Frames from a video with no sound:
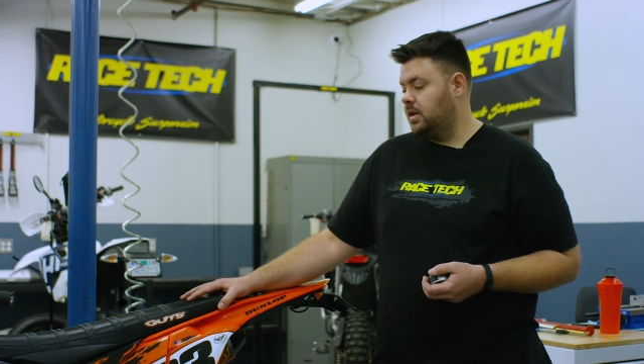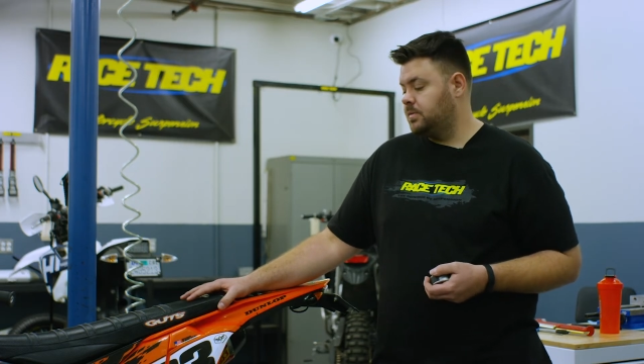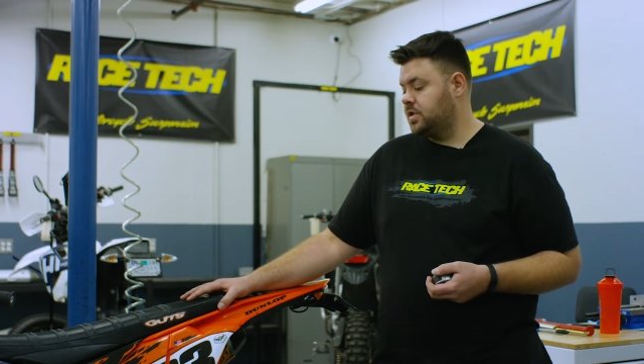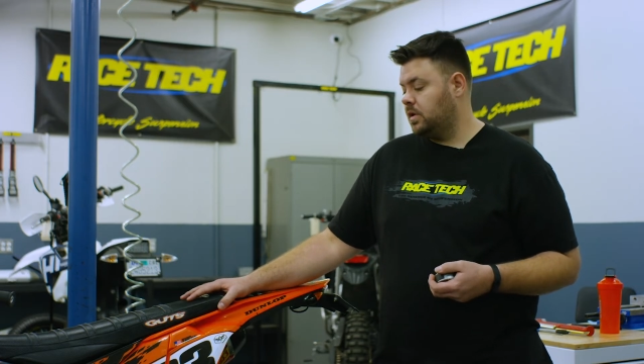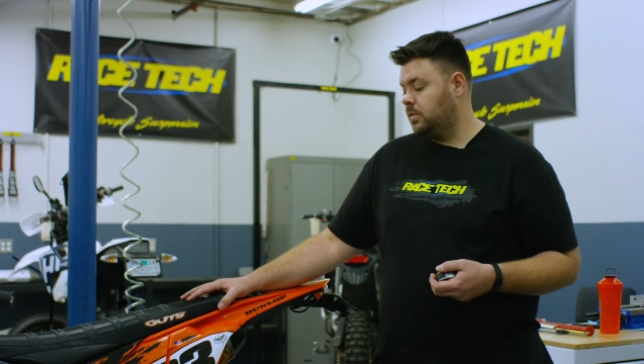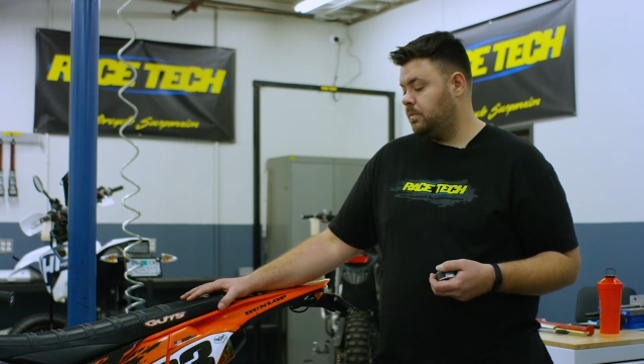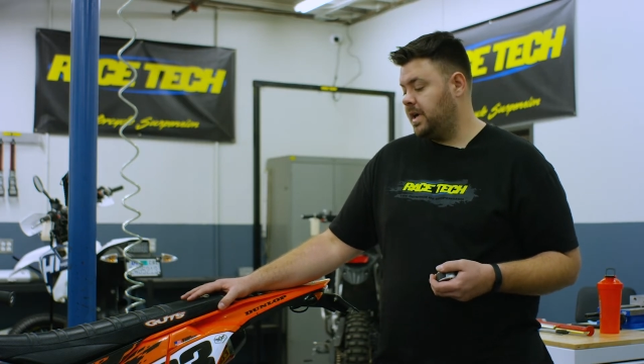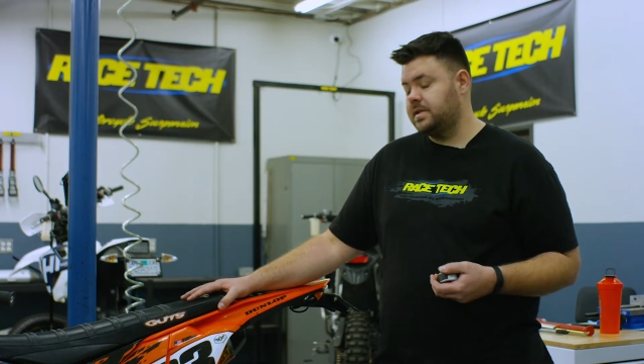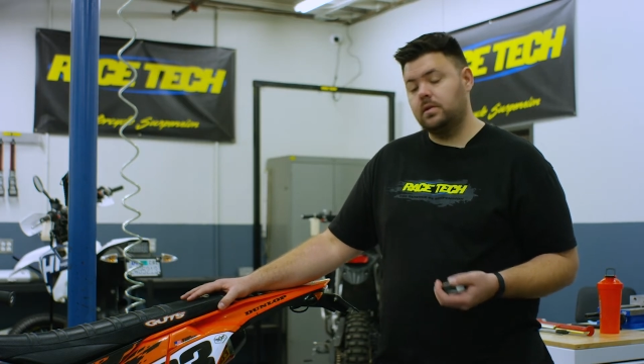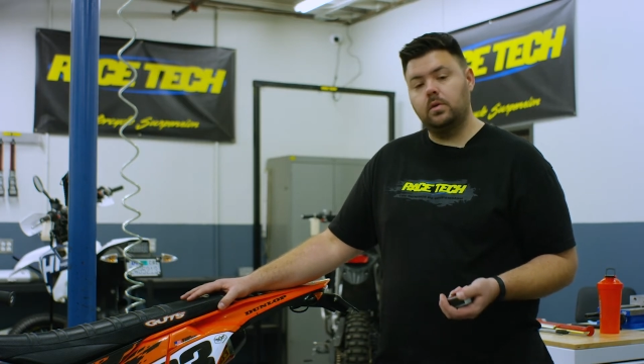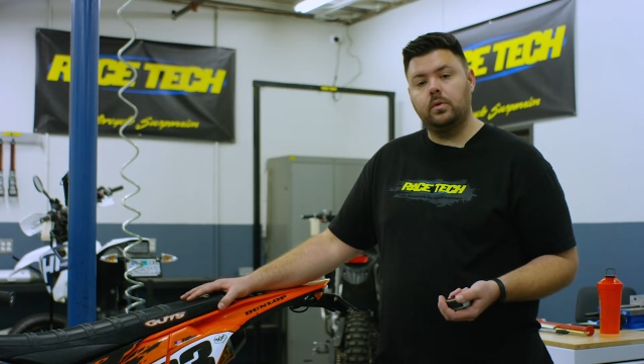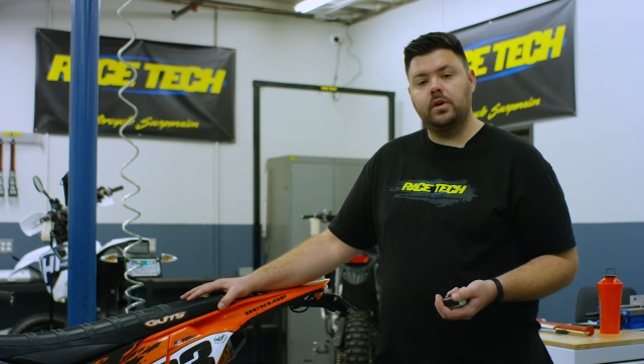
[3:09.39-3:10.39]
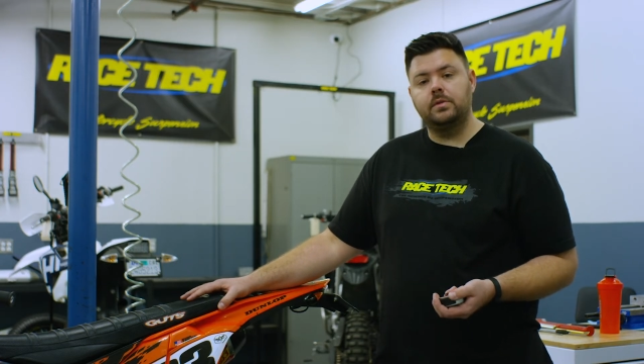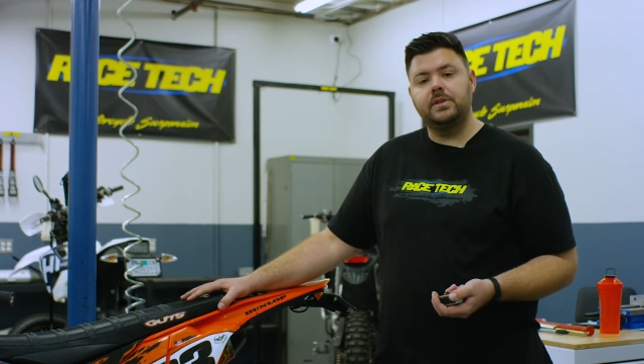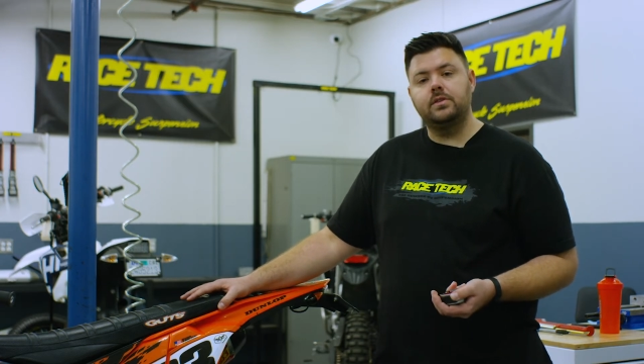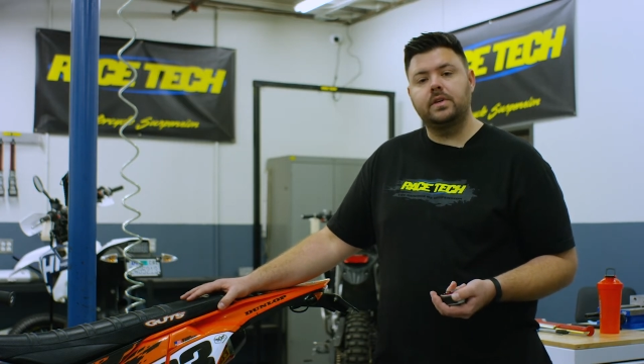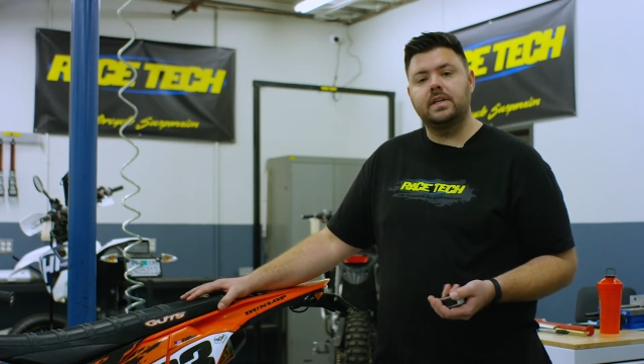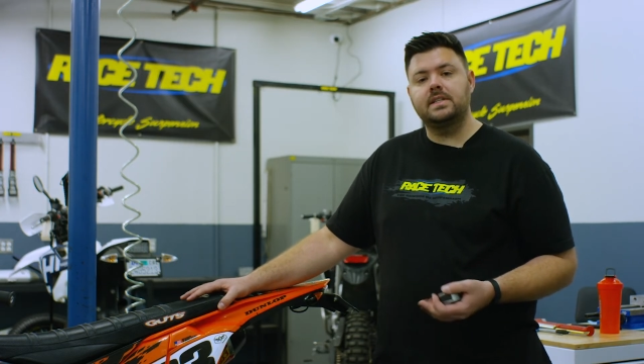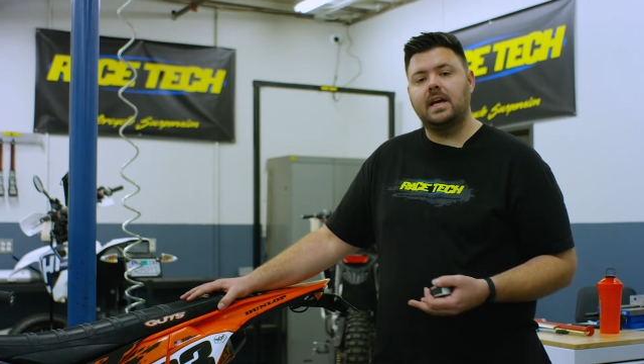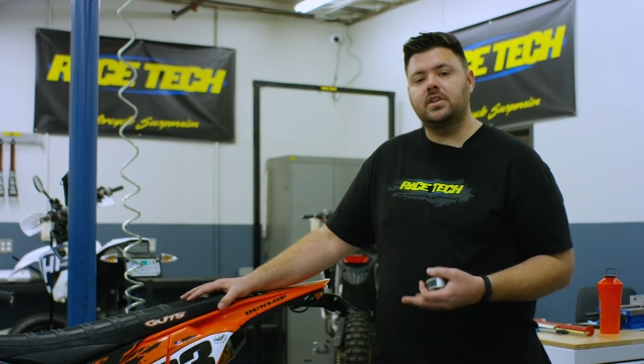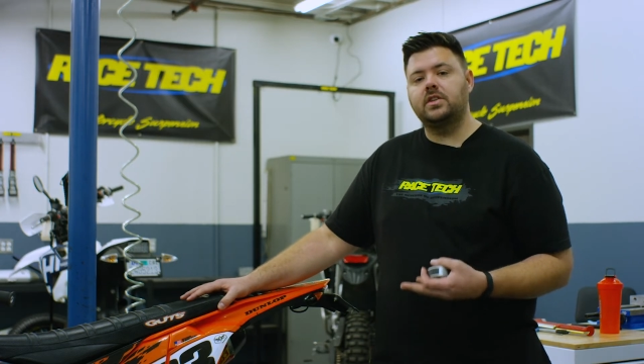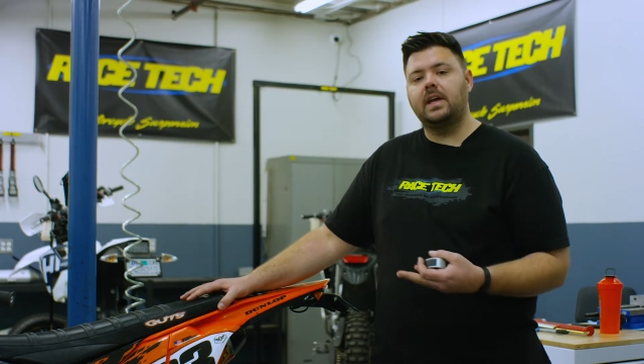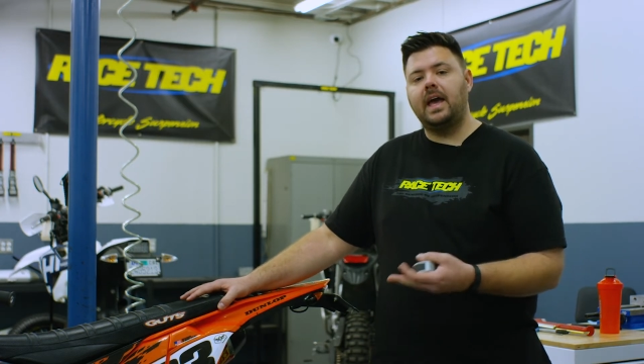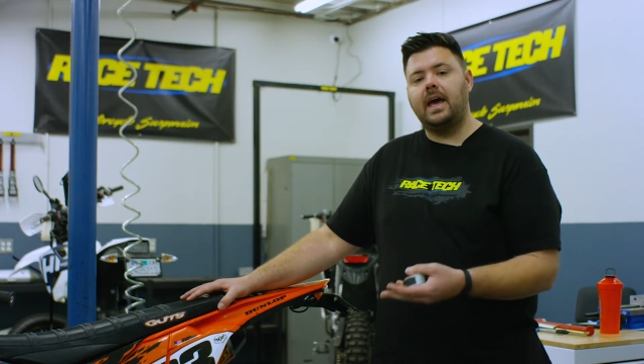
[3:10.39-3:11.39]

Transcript: So basically what we're gonna be doing is actually